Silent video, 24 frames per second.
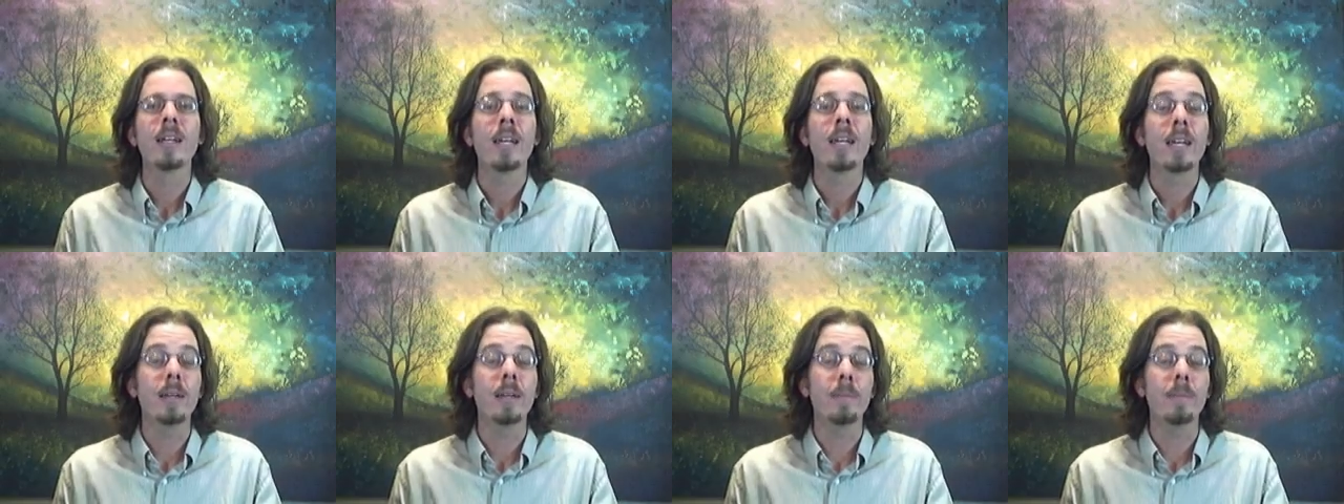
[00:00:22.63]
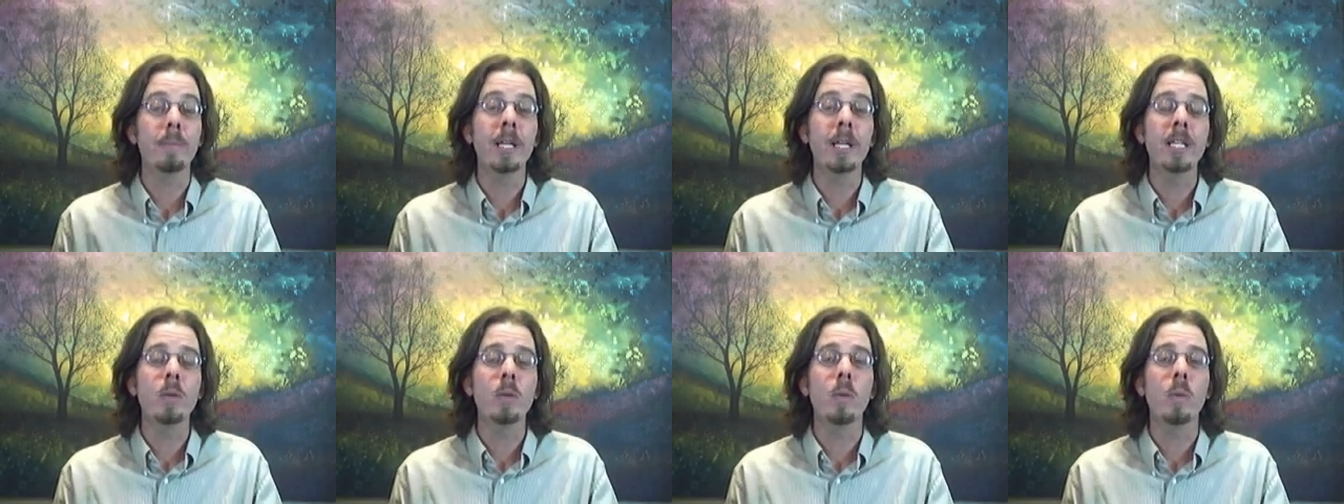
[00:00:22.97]
In
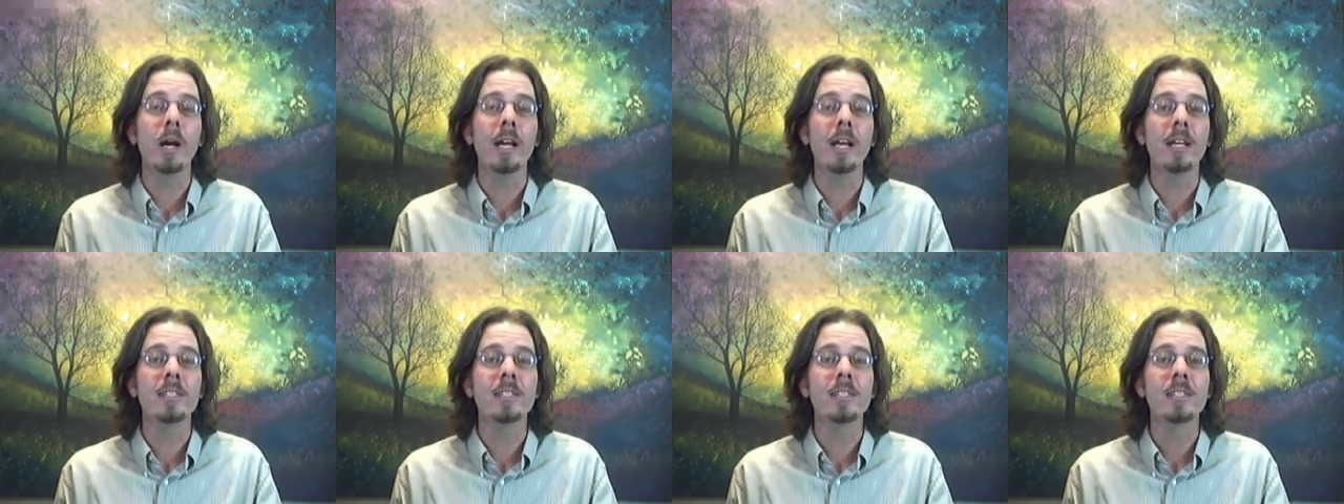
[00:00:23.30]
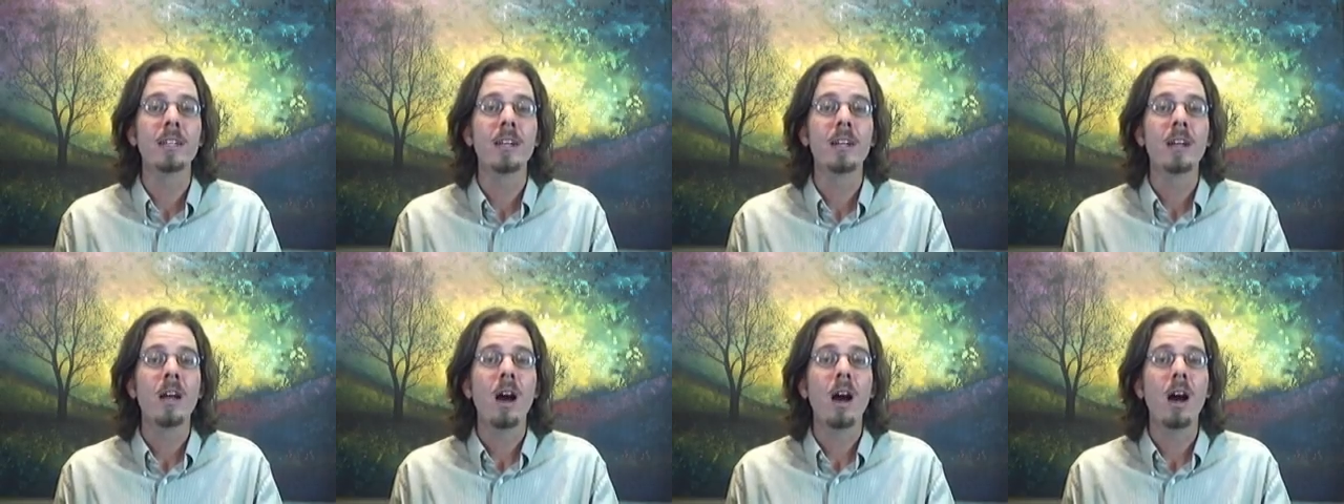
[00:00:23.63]
many
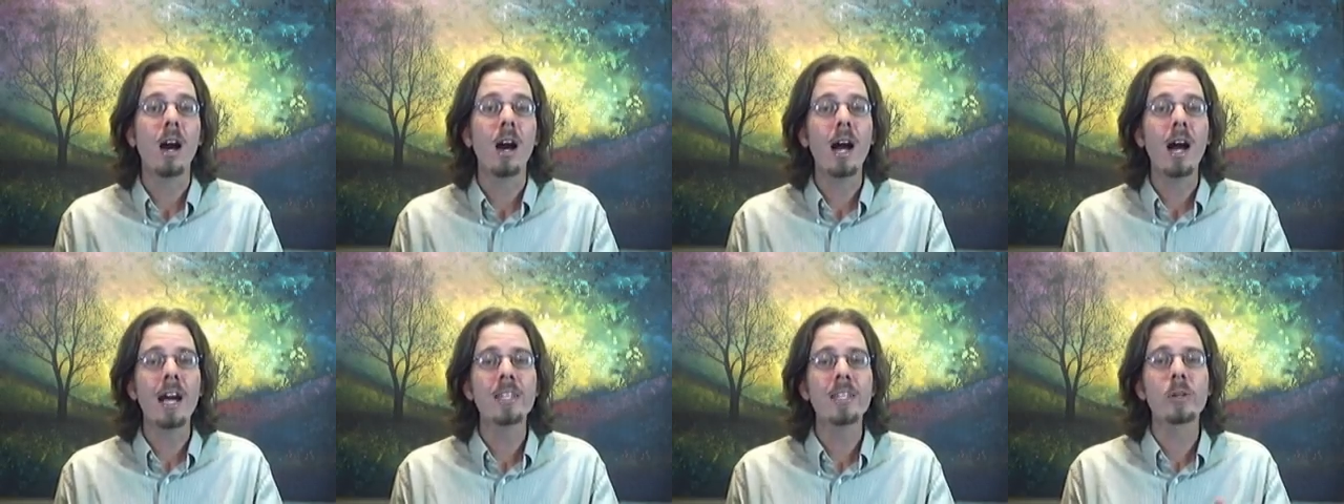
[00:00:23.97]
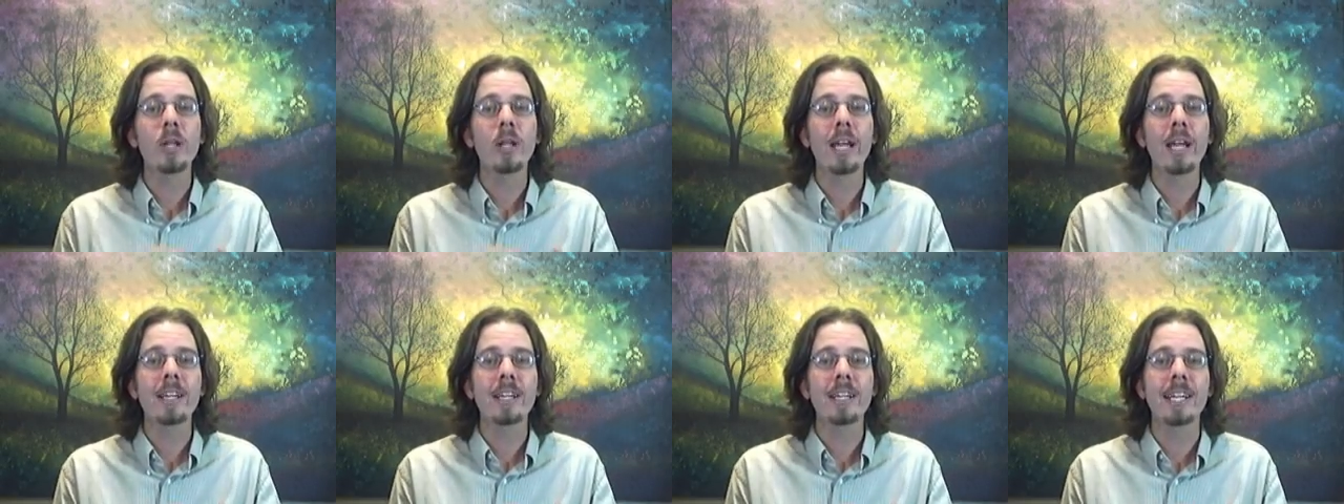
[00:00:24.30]
ways, our eyes
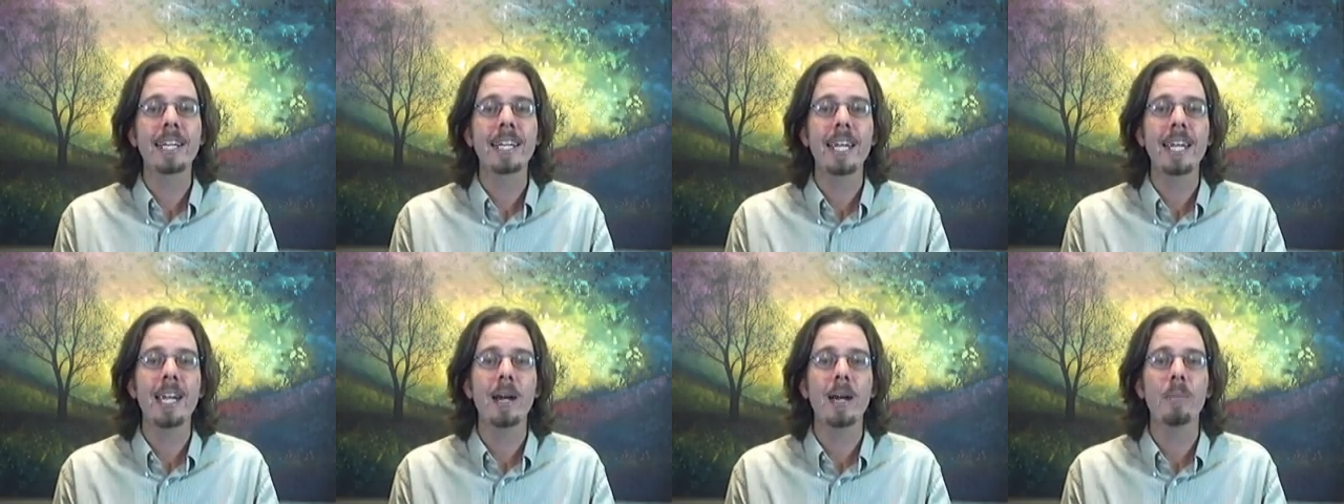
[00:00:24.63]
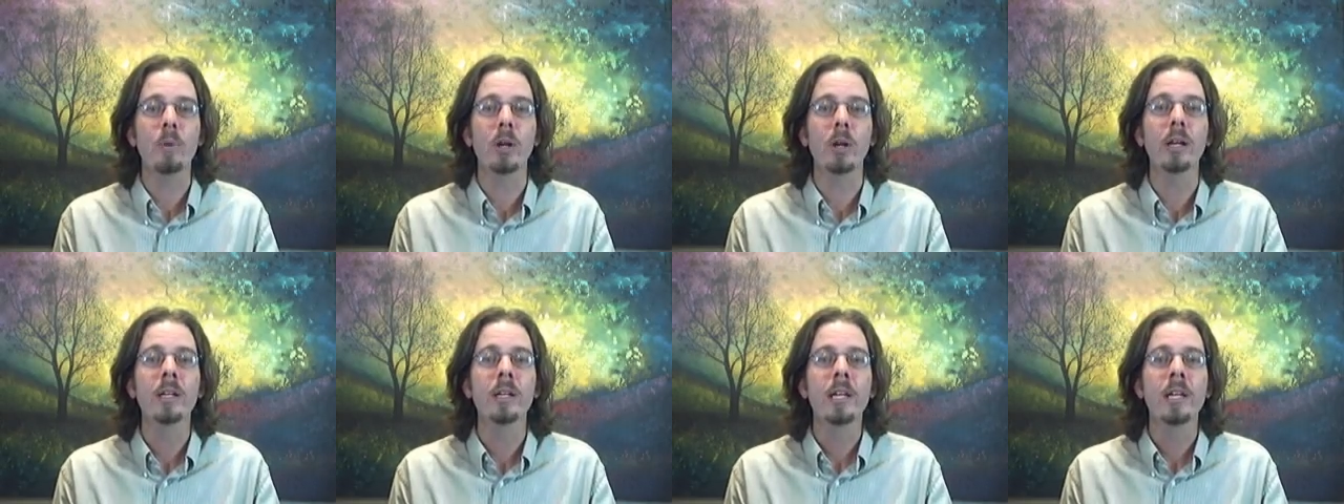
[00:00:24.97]
are like a
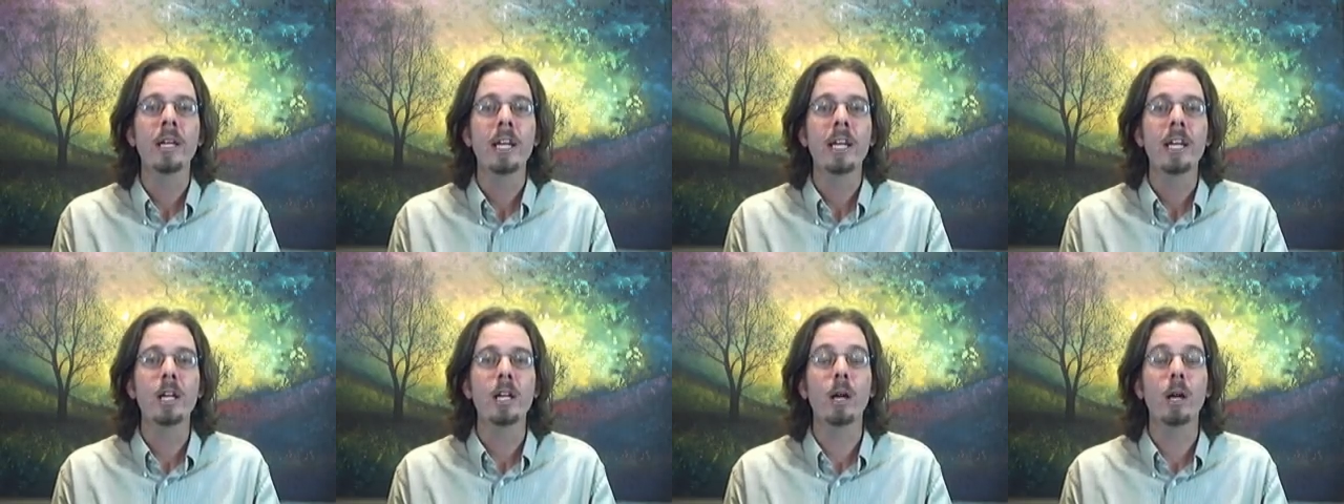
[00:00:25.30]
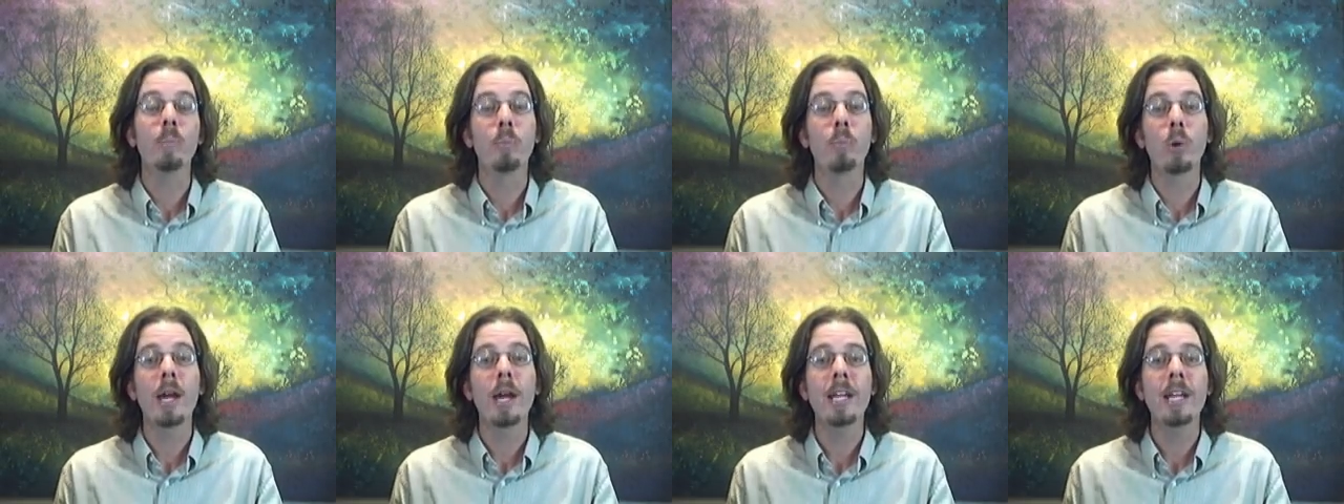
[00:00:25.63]
camera, and
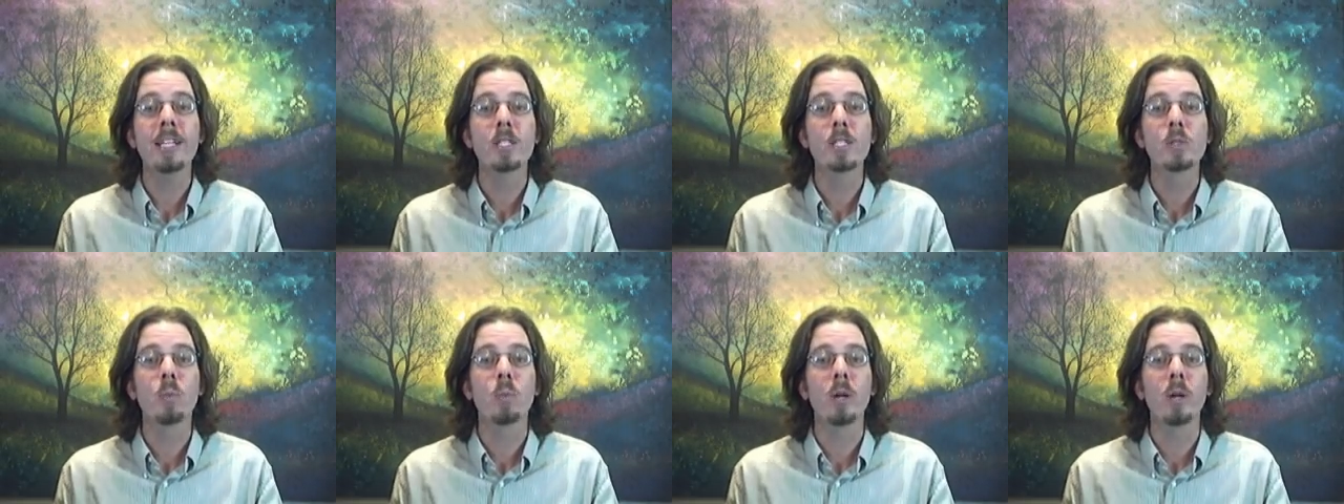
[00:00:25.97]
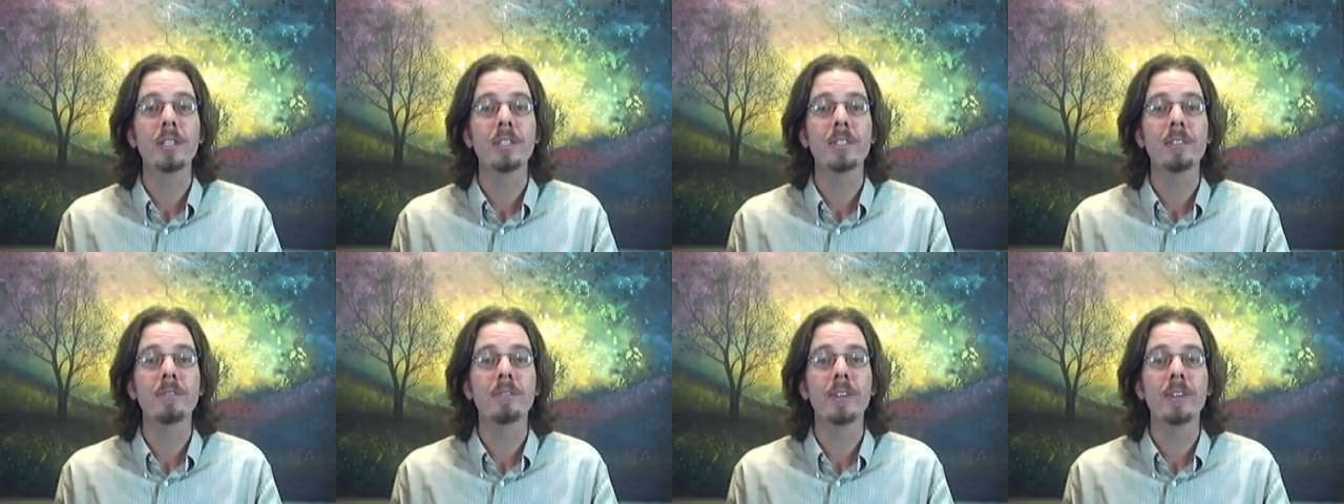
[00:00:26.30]
our brain is
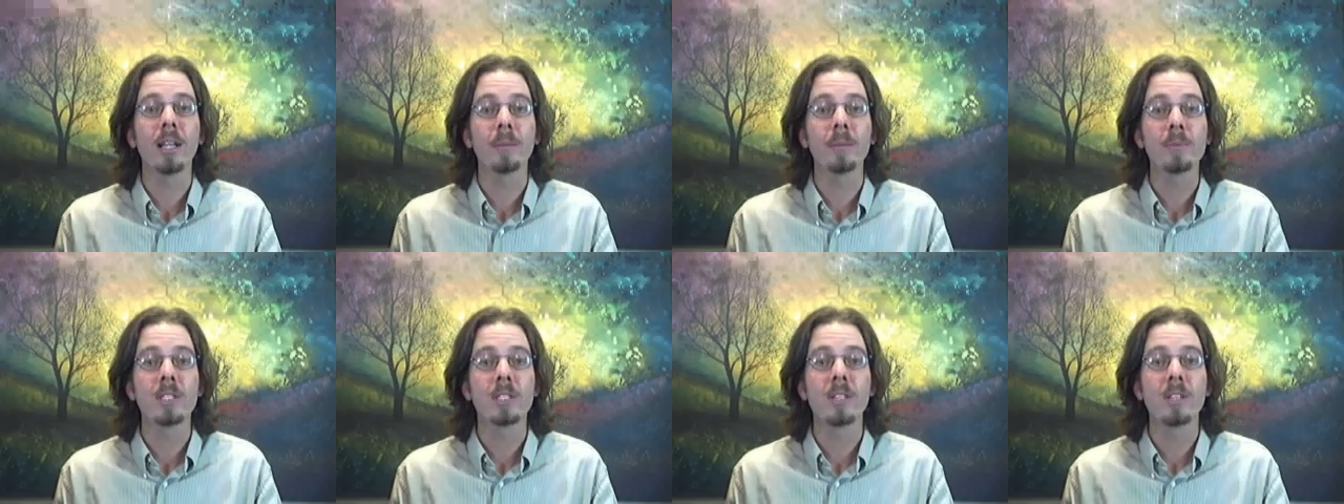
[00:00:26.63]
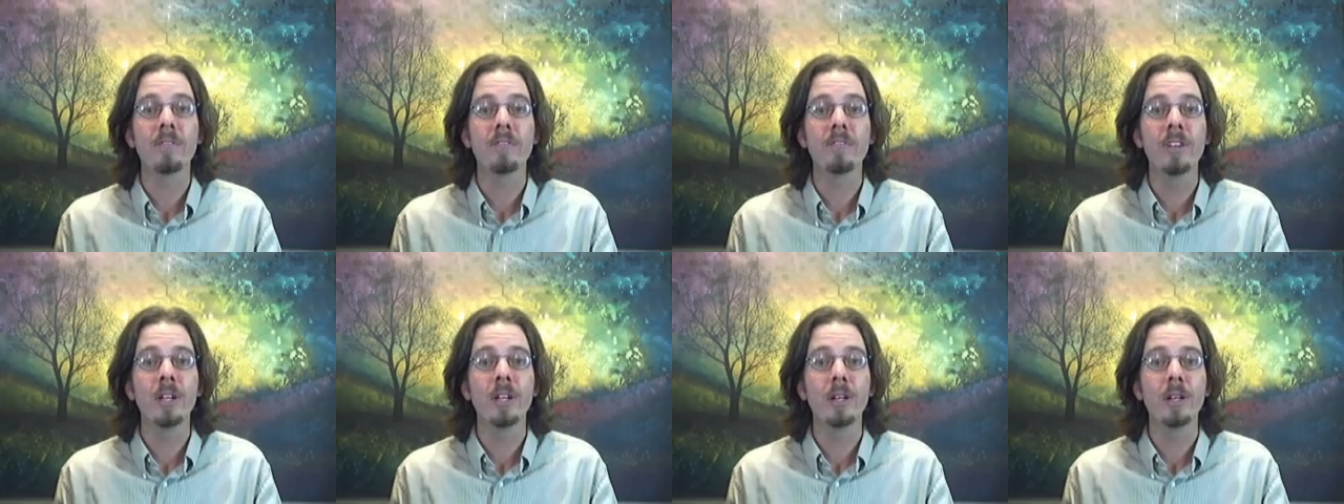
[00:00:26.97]
what develops the
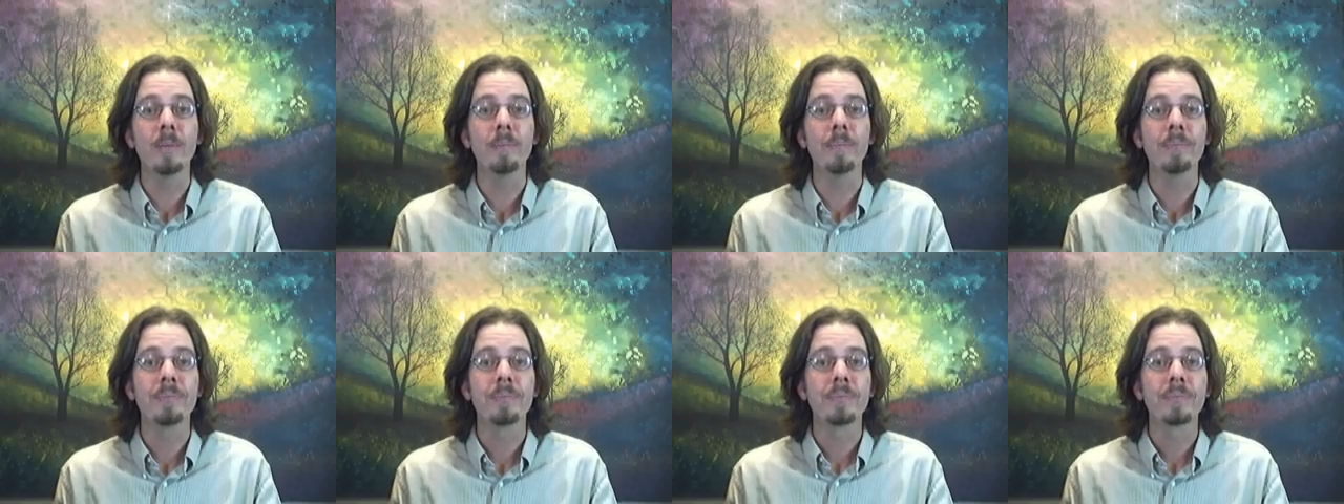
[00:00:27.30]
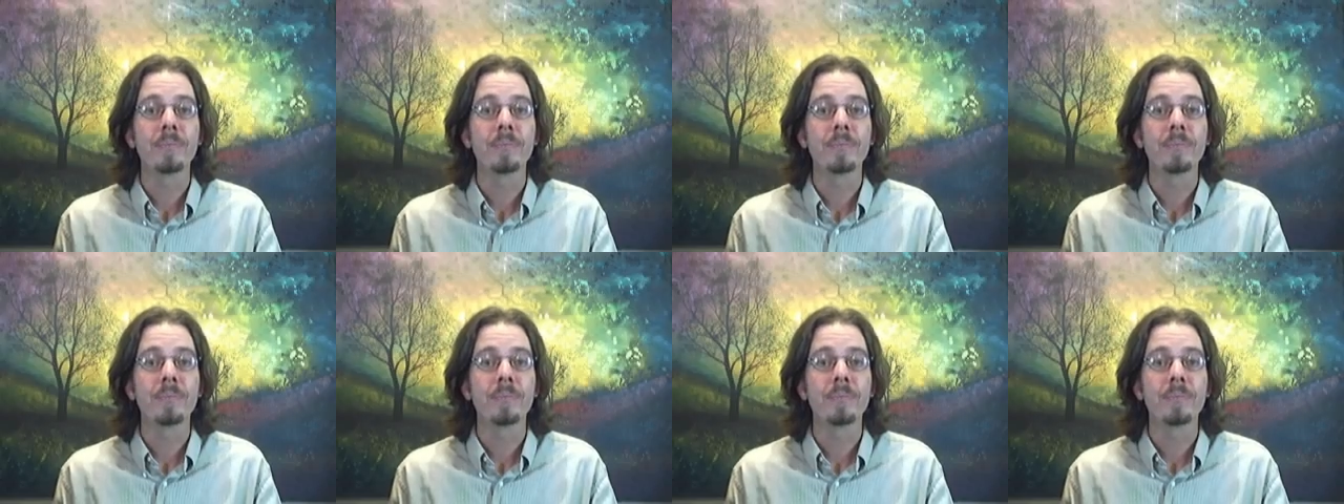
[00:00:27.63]
film.